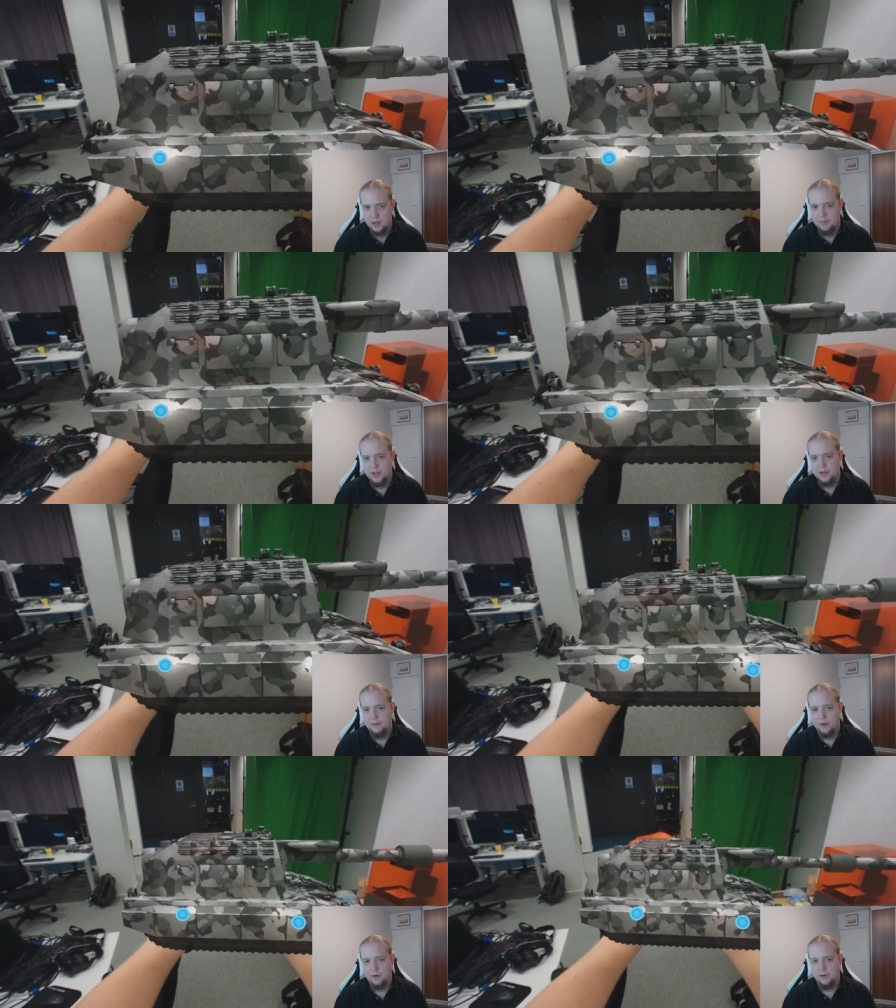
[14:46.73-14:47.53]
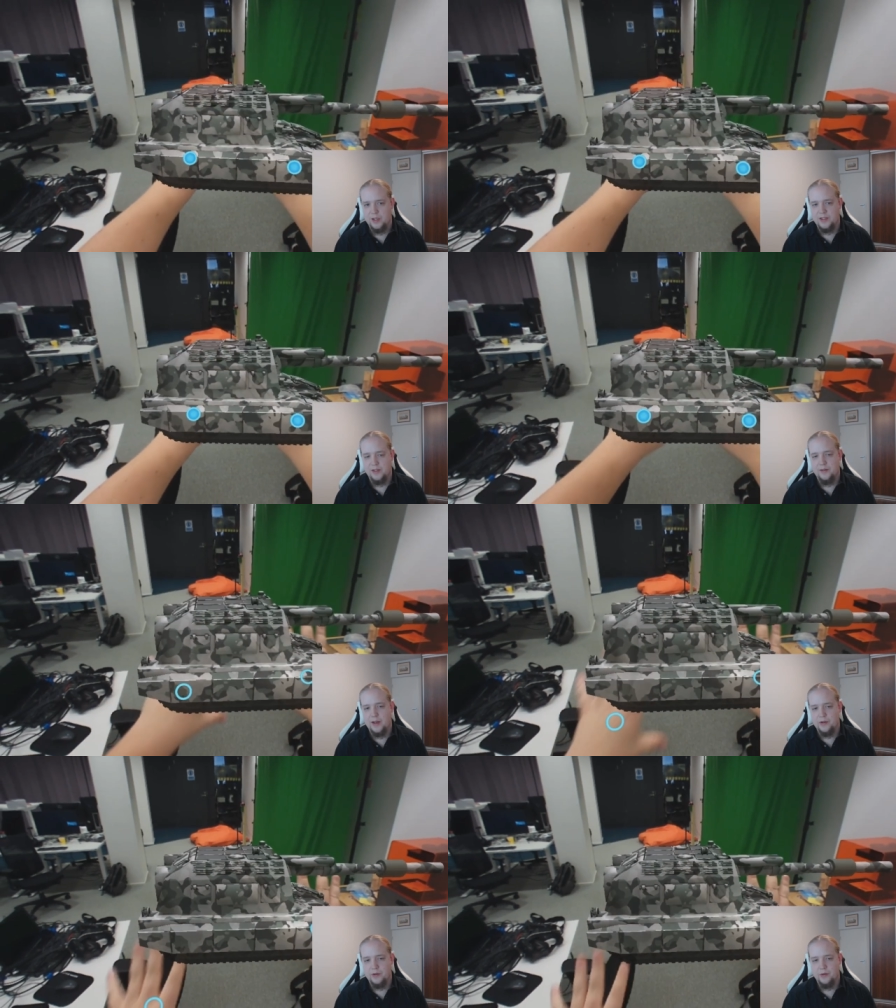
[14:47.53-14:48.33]
a bit difficult is
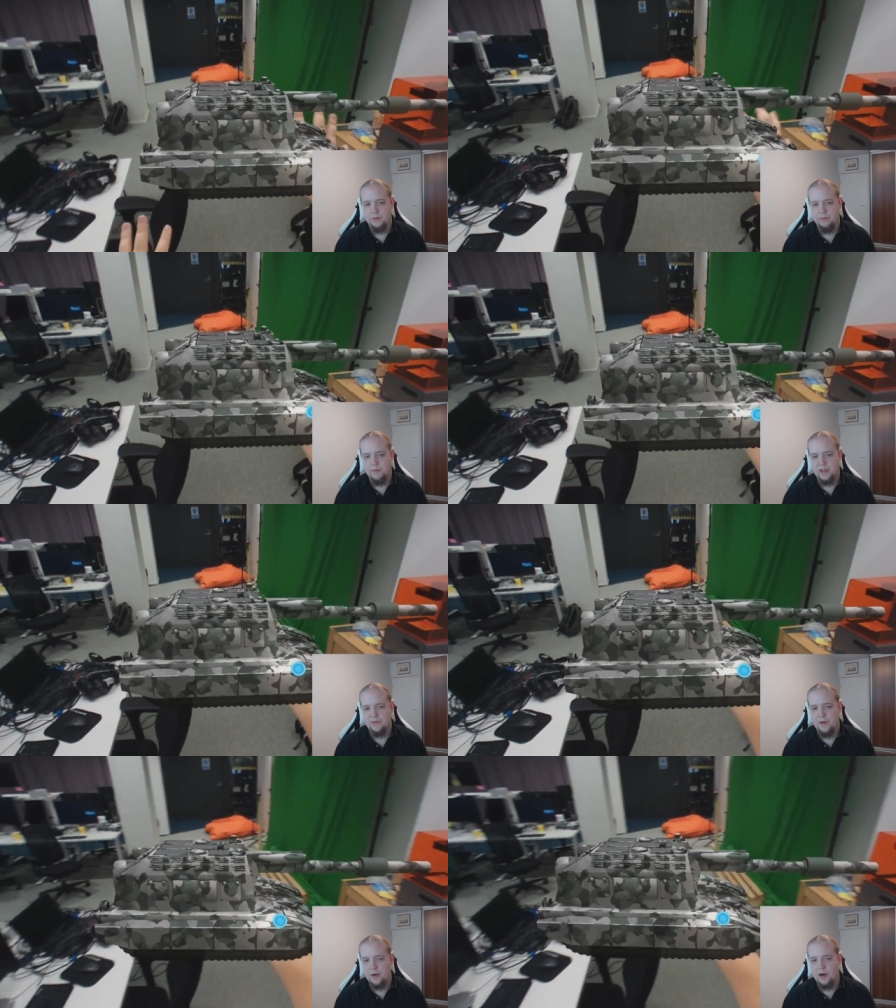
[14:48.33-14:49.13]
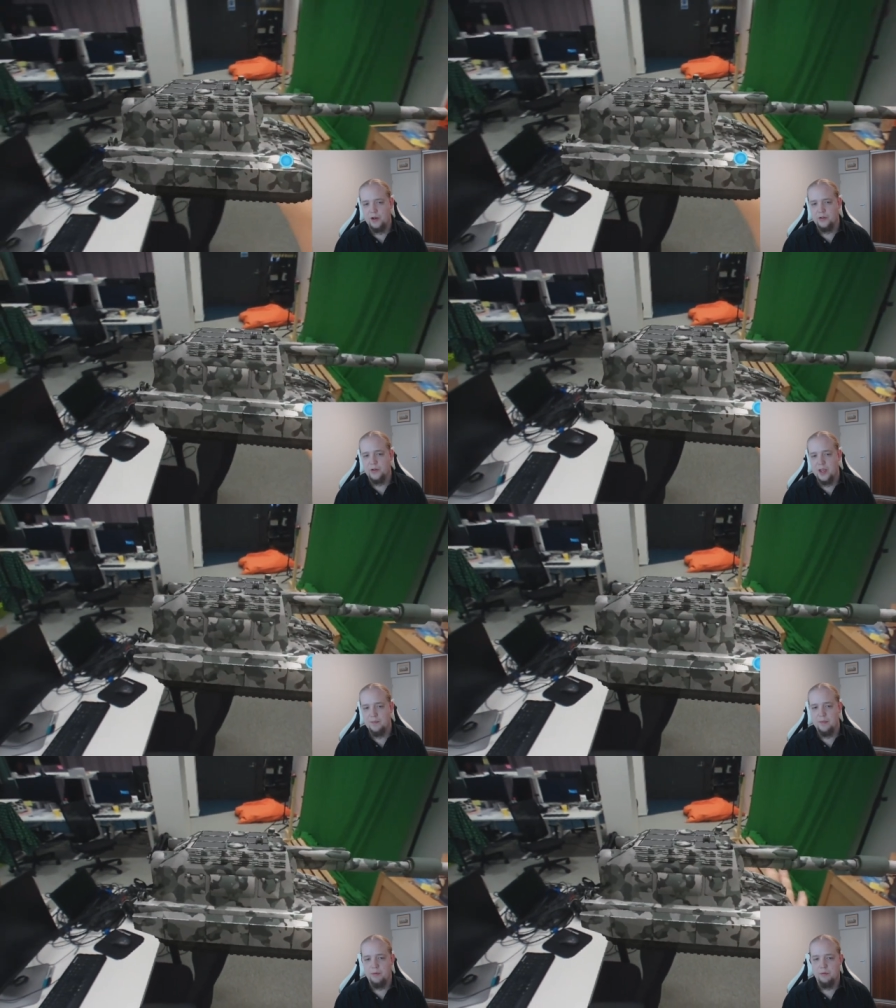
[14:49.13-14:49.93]
that it's very hard to keep